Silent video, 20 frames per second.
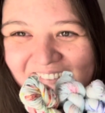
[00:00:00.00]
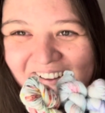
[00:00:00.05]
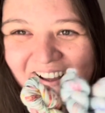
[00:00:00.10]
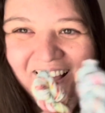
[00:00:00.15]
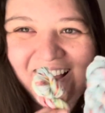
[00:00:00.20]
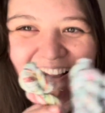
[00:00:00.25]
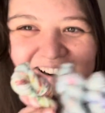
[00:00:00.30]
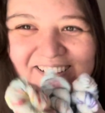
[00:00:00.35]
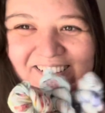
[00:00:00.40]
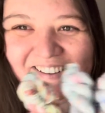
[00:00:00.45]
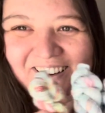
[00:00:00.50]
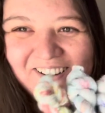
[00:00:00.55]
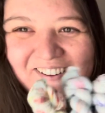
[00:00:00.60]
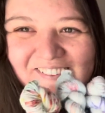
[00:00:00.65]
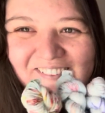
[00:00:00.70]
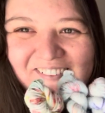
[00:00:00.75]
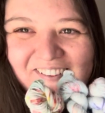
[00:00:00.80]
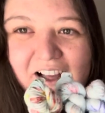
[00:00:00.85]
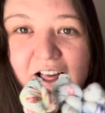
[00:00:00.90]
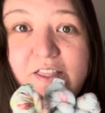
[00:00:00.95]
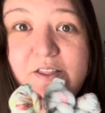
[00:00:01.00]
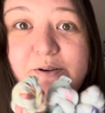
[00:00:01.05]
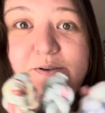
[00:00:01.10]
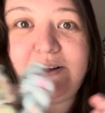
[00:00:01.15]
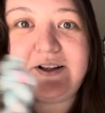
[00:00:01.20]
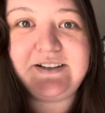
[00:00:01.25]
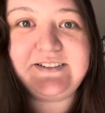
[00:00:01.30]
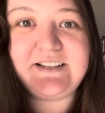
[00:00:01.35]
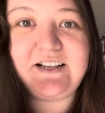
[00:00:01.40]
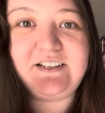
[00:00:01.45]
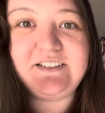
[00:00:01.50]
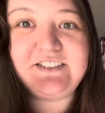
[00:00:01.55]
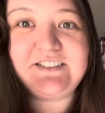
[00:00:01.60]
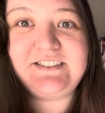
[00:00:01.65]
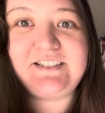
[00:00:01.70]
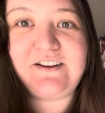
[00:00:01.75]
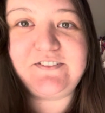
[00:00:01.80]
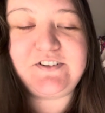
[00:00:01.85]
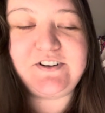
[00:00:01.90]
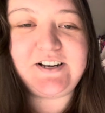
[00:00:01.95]
I don't know. Otherwise, I'll just
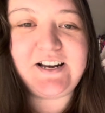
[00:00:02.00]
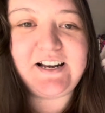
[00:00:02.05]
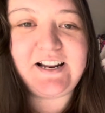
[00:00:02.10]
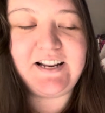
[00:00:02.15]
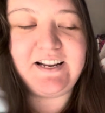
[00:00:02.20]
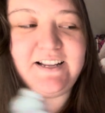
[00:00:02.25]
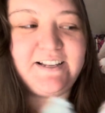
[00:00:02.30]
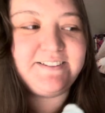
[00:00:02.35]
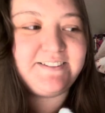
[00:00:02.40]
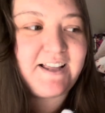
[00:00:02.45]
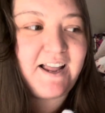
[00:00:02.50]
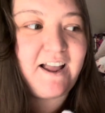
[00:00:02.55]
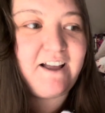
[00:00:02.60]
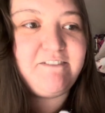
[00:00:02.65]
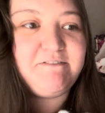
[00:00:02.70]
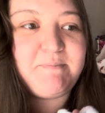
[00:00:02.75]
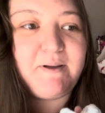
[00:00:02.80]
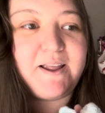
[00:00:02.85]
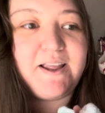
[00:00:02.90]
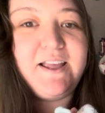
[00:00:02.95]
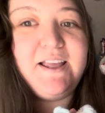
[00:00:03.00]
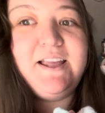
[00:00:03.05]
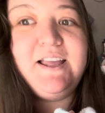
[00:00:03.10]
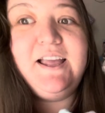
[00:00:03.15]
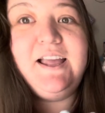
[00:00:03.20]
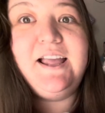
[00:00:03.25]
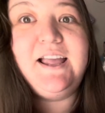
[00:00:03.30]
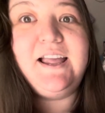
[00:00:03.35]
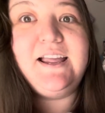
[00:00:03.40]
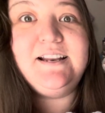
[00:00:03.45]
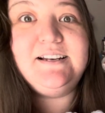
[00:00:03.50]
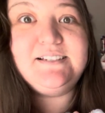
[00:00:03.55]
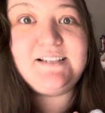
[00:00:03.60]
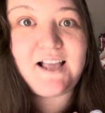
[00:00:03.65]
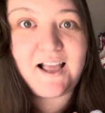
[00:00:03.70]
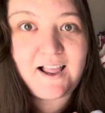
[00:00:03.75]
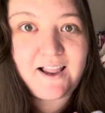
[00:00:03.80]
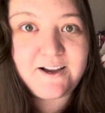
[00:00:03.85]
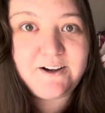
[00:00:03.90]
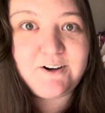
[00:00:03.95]
never knit it because I have my
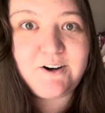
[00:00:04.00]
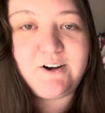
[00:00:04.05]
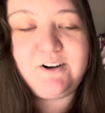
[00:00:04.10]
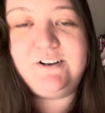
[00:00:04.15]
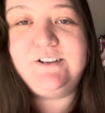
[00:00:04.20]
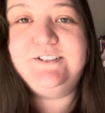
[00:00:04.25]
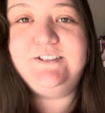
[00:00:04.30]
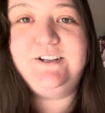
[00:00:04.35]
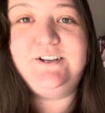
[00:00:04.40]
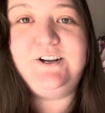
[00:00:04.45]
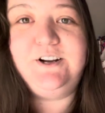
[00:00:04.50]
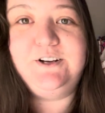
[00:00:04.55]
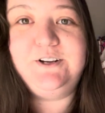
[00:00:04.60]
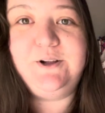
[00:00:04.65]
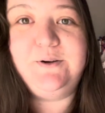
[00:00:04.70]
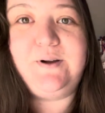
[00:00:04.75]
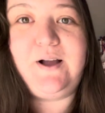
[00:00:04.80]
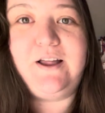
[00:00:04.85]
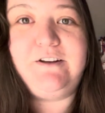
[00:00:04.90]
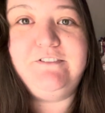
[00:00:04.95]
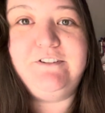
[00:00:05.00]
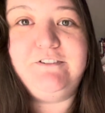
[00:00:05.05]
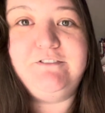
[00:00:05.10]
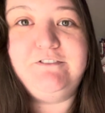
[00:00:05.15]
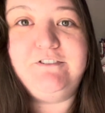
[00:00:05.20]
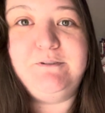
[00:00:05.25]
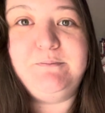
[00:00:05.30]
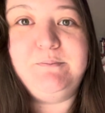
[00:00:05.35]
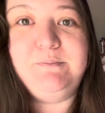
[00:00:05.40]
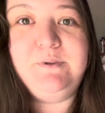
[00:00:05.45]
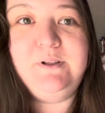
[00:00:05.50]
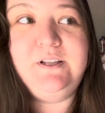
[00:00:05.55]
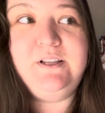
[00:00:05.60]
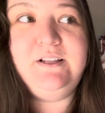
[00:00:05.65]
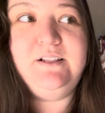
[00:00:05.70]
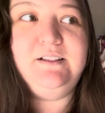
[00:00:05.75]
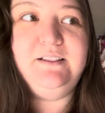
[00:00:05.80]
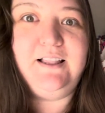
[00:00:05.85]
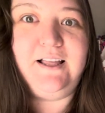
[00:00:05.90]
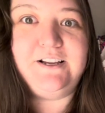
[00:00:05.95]
entire Arkansas Yarn Co. Advent from
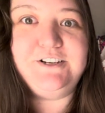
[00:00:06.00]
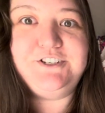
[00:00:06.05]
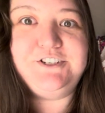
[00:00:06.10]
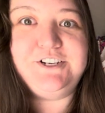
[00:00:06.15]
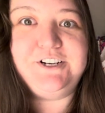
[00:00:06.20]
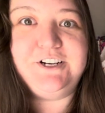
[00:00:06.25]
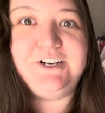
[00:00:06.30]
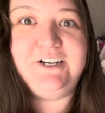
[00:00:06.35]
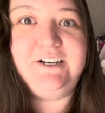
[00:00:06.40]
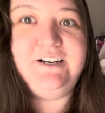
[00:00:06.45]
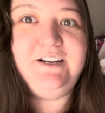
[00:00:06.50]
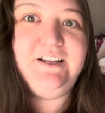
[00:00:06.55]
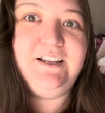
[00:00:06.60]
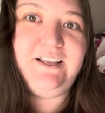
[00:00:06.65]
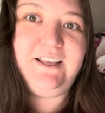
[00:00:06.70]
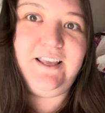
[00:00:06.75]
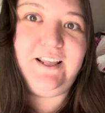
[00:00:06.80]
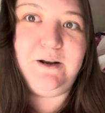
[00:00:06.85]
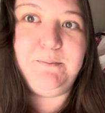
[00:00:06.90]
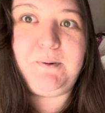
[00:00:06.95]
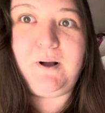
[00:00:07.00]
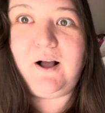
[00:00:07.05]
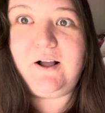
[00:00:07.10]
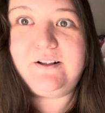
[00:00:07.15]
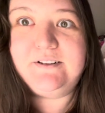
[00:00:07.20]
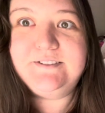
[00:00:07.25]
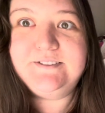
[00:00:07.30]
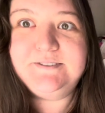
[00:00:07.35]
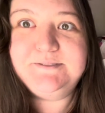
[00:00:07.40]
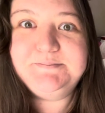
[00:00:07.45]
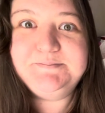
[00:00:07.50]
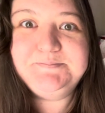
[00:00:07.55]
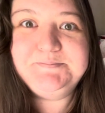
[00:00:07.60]
last year in a box.